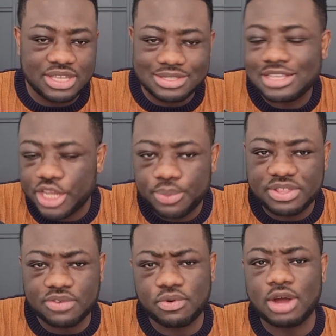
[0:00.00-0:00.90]

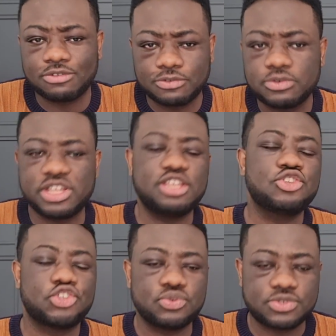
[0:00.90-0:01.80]
insecurity, for our food
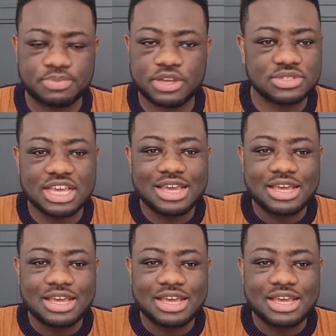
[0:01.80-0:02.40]
issues, because